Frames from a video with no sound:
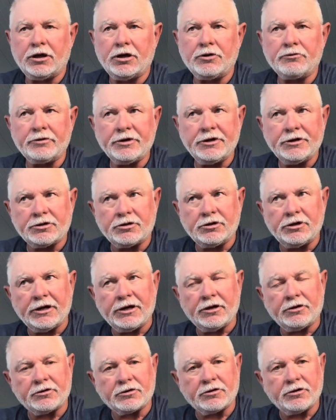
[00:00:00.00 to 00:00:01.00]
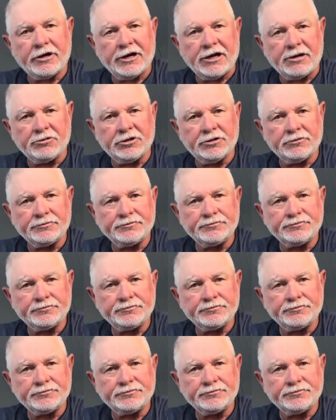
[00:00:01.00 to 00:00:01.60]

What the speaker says: he reached down to grab it